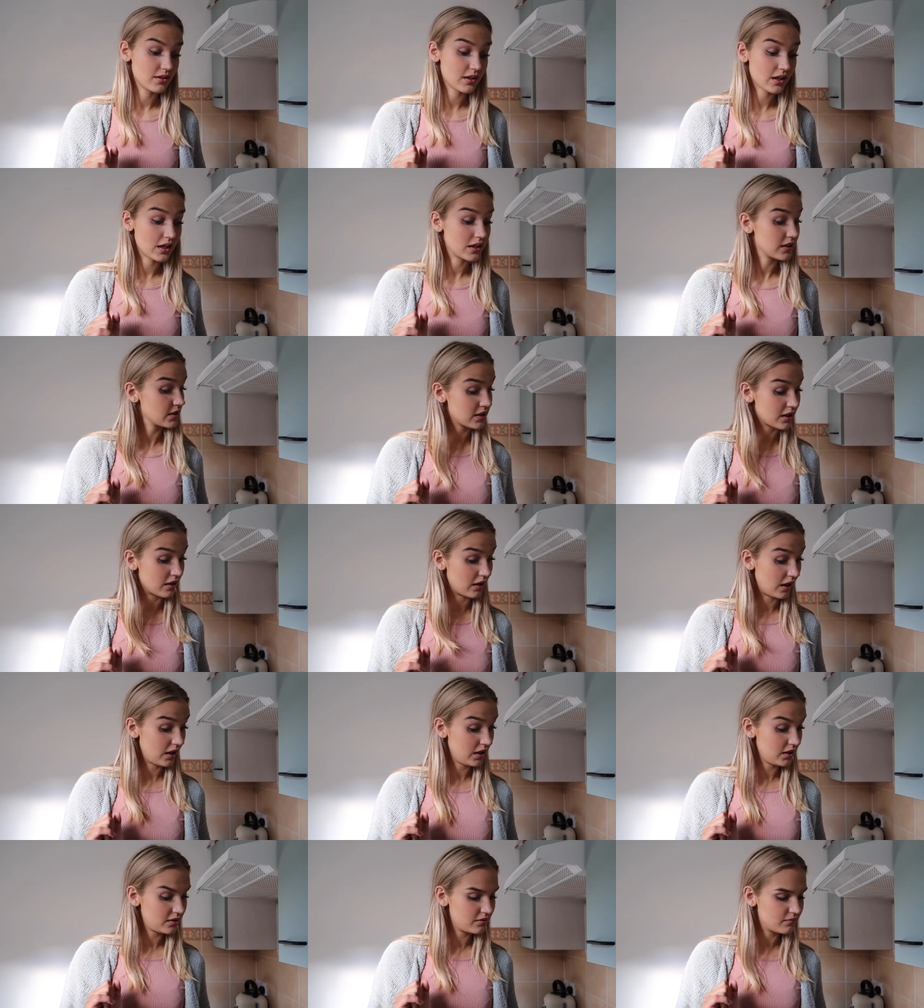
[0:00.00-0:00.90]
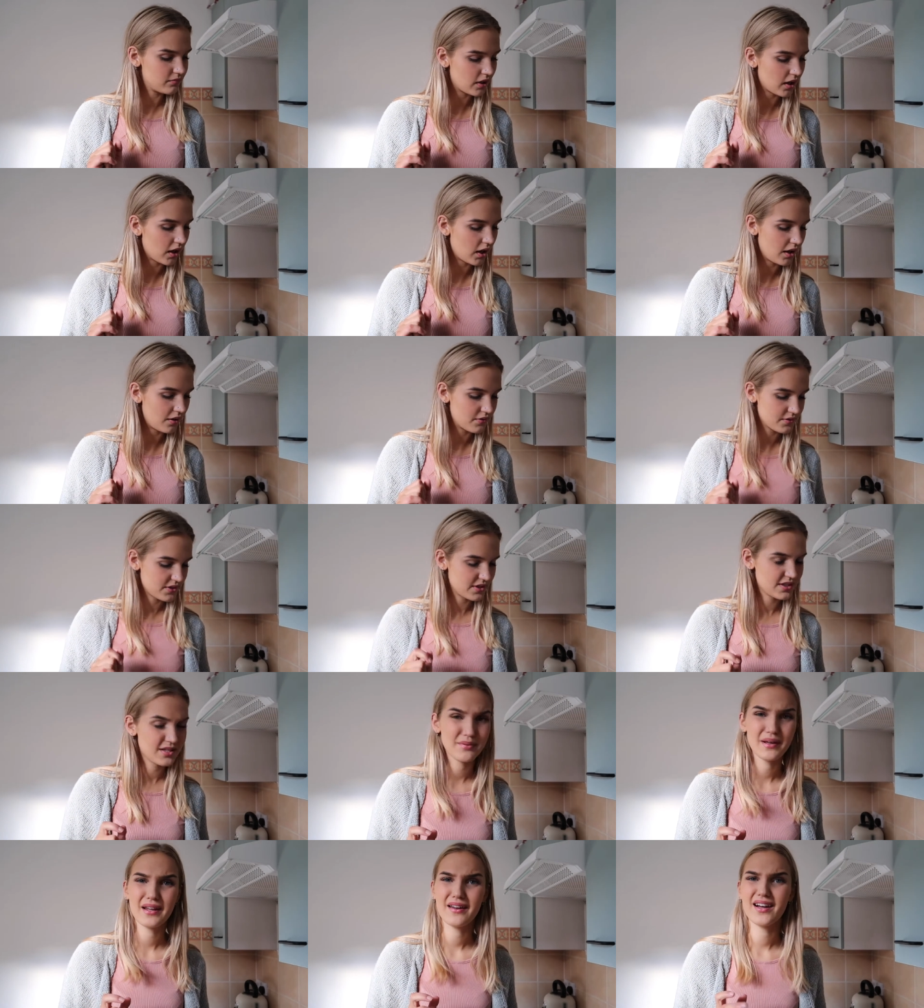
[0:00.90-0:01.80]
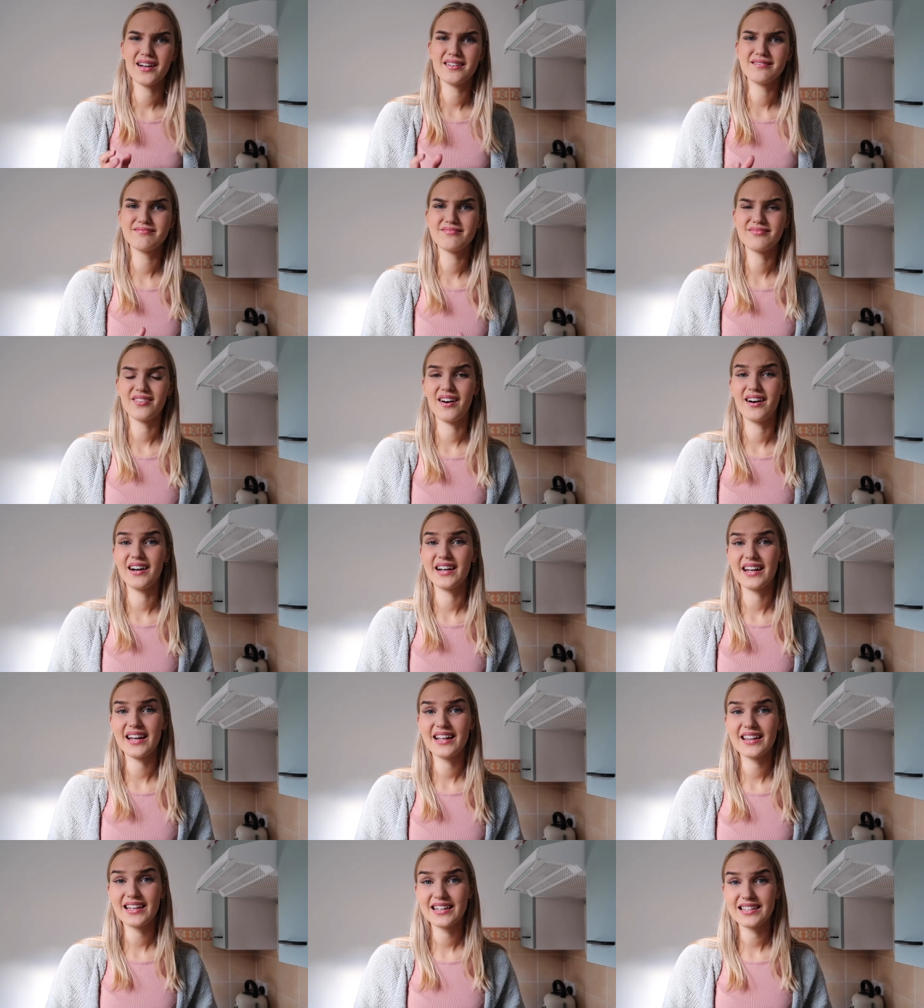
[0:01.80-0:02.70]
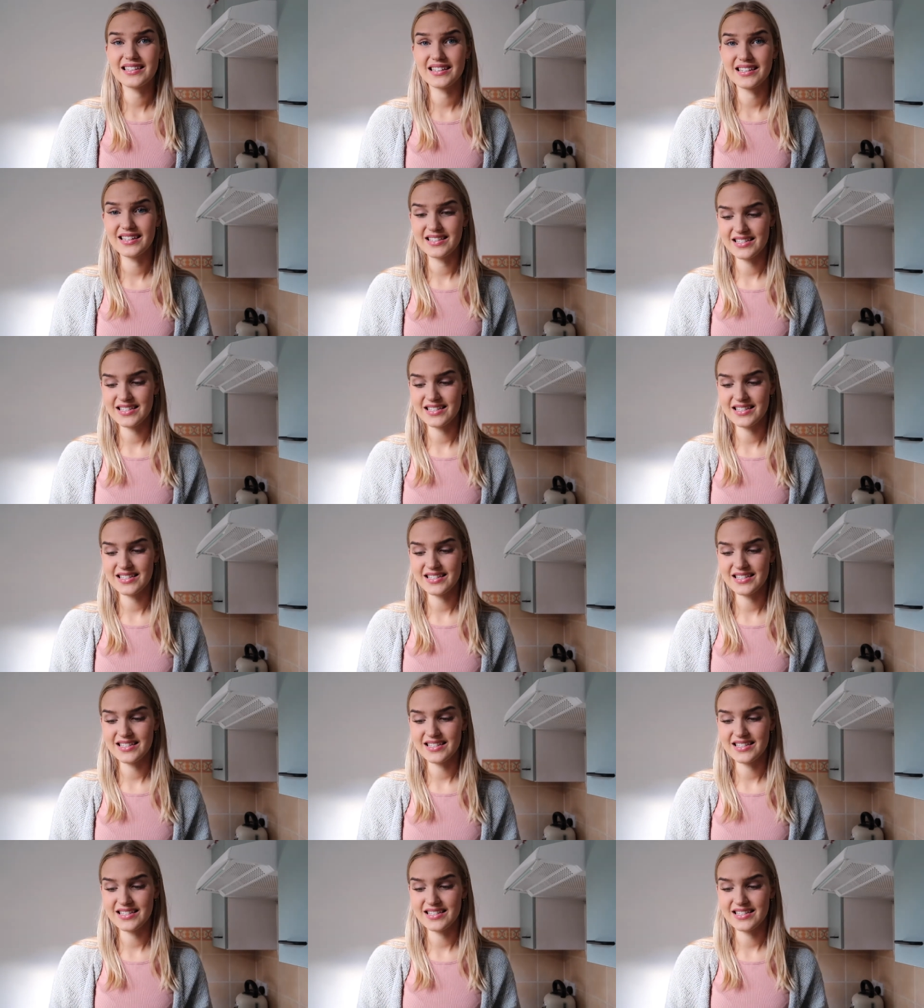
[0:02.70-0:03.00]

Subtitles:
want to get into that, but I was just a bit like, right, at the end of the